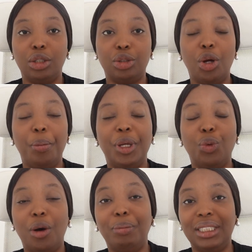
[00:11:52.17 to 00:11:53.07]
does not
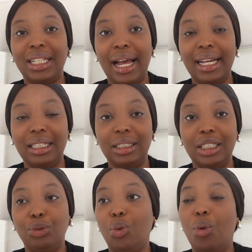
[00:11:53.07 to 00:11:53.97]
mean what Mr. A
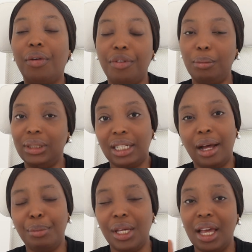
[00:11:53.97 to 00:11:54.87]
did will work for
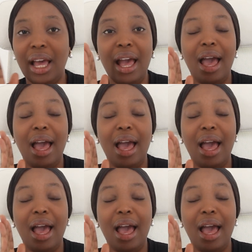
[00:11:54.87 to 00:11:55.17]
Mr. B.